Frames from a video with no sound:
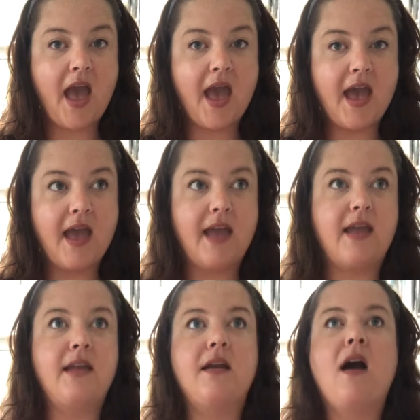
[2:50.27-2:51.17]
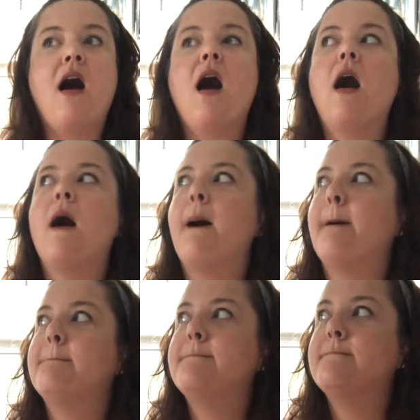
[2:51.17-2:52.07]
a
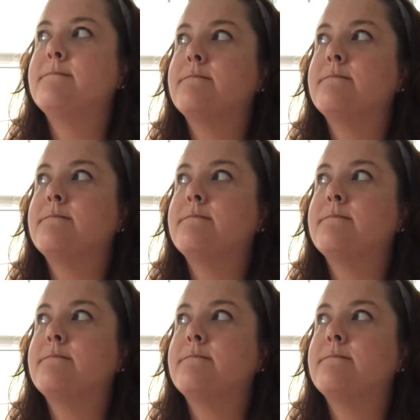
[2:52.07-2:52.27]
um